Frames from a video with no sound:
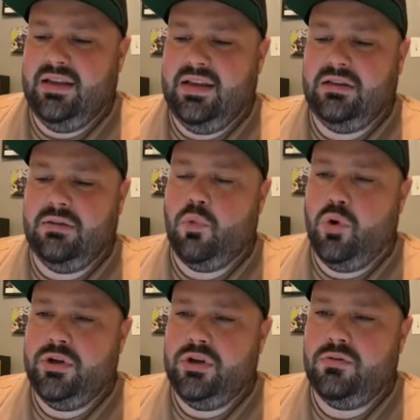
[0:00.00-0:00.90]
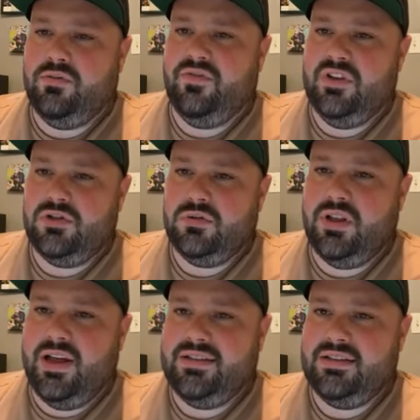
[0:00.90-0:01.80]
And the more you
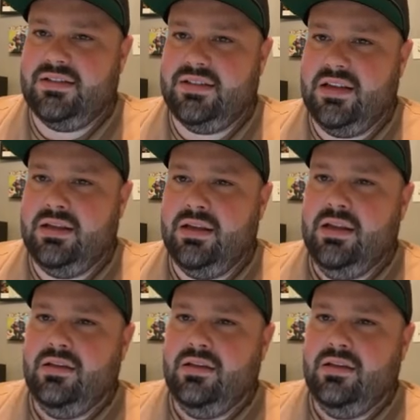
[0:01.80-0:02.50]
visualize this thing,